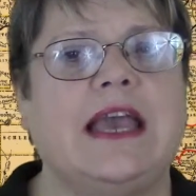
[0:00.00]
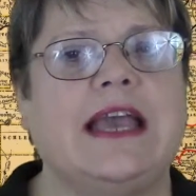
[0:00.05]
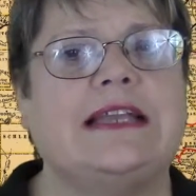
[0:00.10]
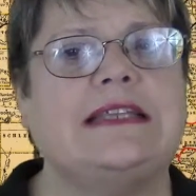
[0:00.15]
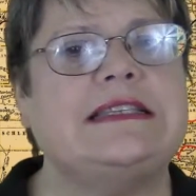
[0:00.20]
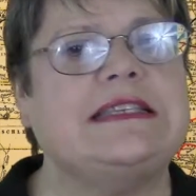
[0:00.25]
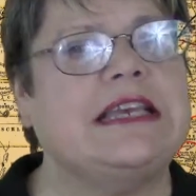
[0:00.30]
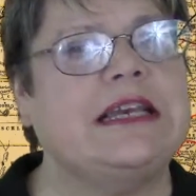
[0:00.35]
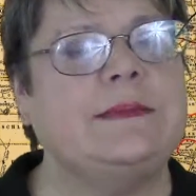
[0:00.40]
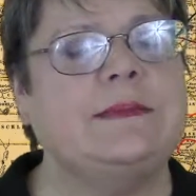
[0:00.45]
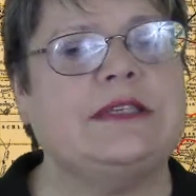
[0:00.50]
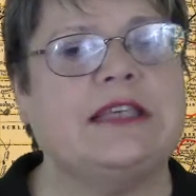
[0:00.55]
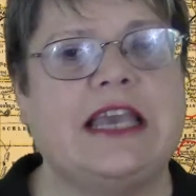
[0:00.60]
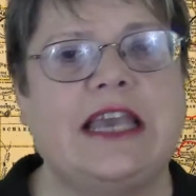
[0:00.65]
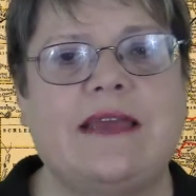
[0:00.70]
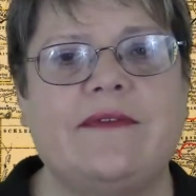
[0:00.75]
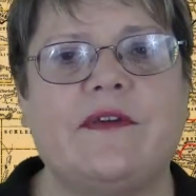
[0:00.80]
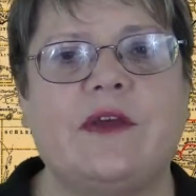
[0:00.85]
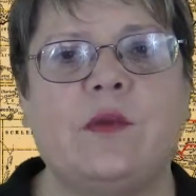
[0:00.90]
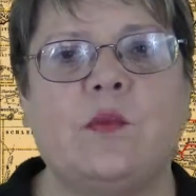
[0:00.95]
It seems
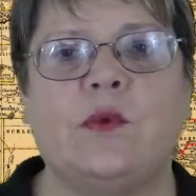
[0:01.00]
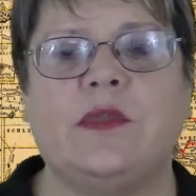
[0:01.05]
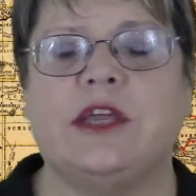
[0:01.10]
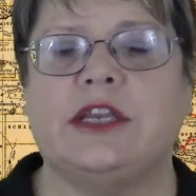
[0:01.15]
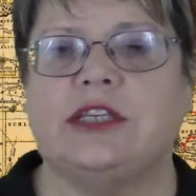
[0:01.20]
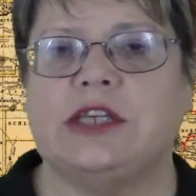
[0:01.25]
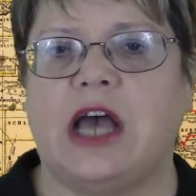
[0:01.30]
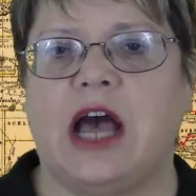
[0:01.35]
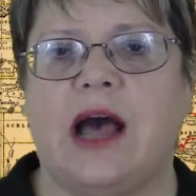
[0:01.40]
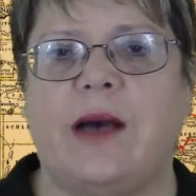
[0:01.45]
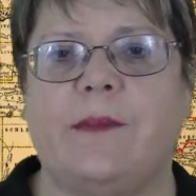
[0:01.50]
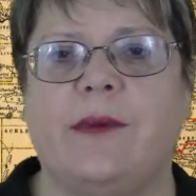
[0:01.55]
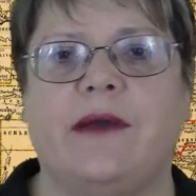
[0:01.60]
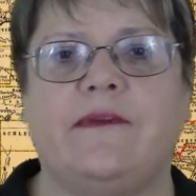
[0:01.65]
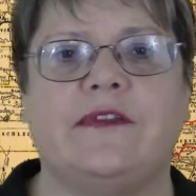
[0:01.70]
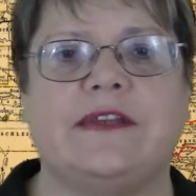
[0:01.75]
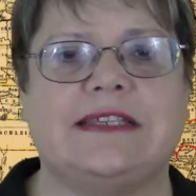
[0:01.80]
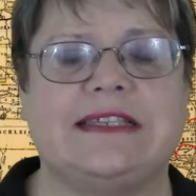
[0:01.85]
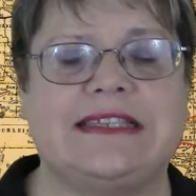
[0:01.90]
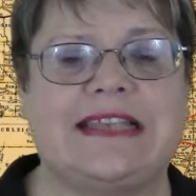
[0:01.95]
even when the top
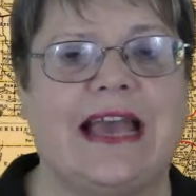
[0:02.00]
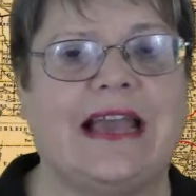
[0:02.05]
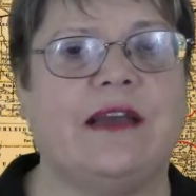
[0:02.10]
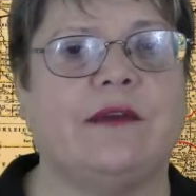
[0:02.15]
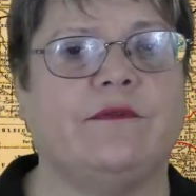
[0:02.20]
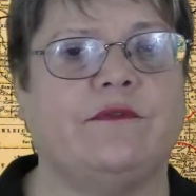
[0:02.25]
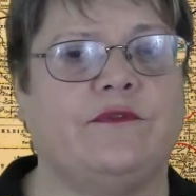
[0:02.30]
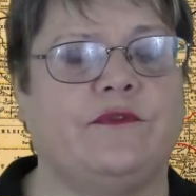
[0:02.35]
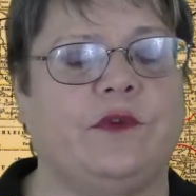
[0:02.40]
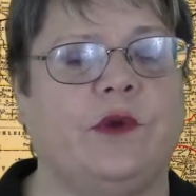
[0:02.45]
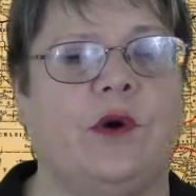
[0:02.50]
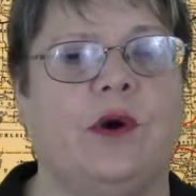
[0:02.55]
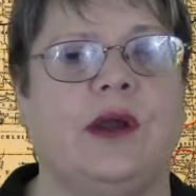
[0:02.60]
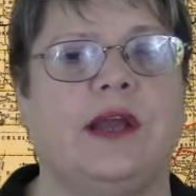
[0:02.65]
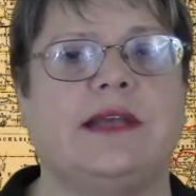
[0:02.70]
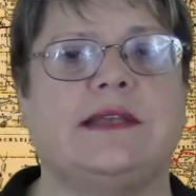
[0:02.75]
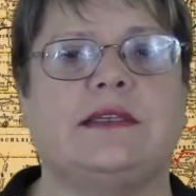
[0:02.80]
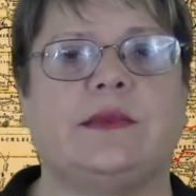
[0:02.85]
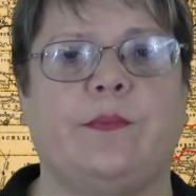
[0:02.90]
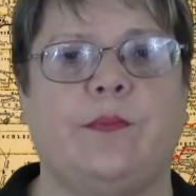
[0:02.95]
of the second floor
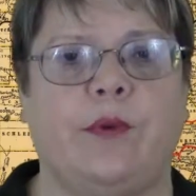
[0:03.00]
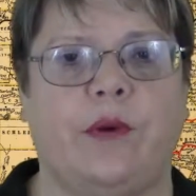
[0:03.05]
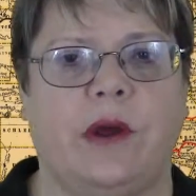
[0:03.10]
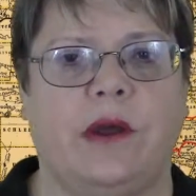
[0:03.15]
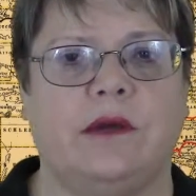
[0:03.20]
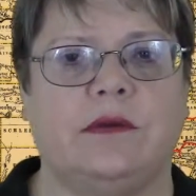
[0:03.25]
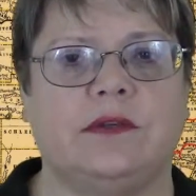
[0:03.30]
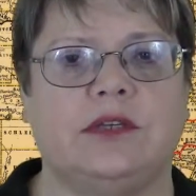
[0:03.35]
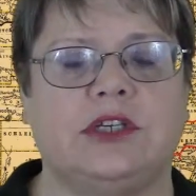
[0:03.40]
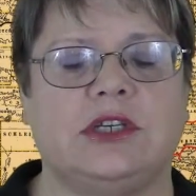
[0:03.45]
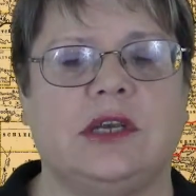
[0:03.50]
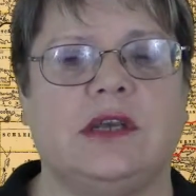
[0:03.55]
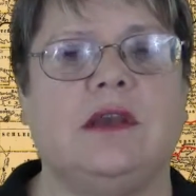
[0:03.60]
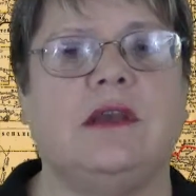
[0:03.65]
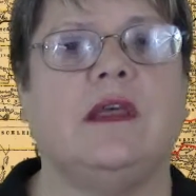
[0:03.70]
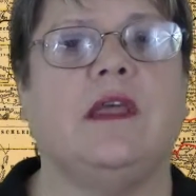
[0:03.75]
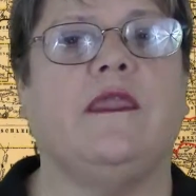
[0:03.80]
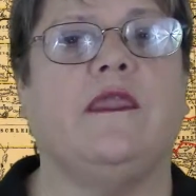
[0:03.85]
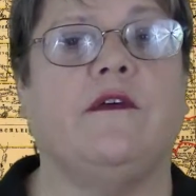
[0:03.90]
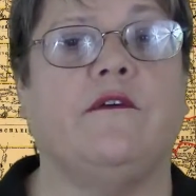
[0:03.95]
is approached,
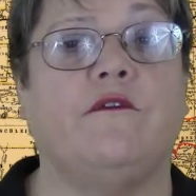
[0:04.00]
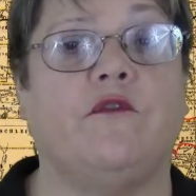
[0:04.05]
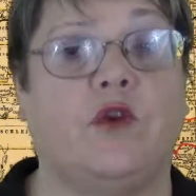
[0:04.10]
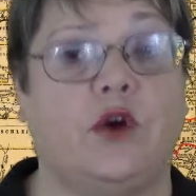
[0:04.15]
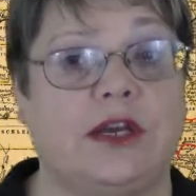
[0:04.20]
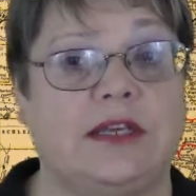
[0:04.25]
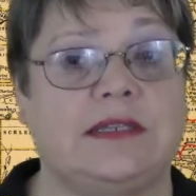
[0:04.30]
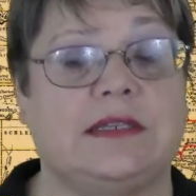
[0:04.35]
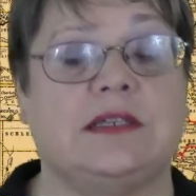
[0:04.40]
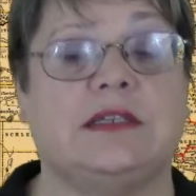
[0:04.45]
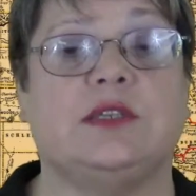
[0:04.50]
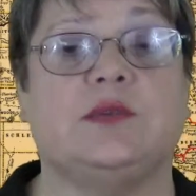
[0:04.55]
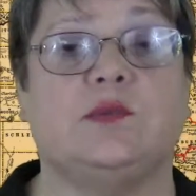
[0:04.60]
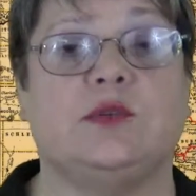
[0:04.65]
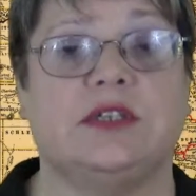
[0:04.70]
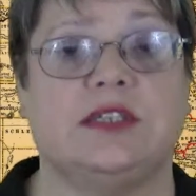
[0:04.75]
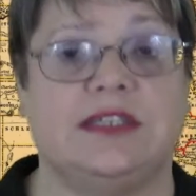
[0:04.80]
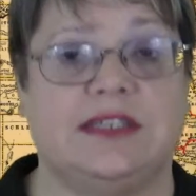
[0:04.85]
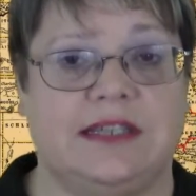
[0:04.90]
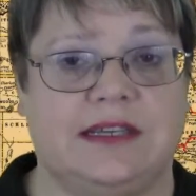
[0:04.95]
the voices
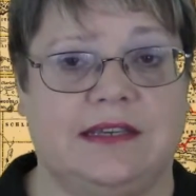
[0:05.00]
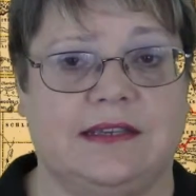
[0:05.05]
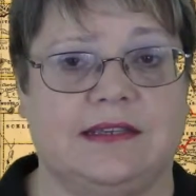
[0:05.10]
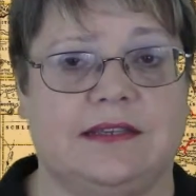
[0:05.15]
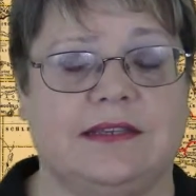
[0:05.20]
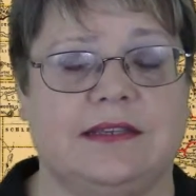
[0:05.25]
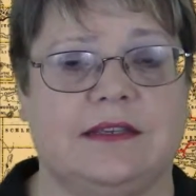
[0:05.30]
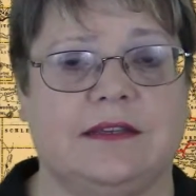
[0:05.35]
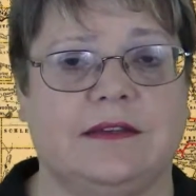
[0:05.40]
will cease.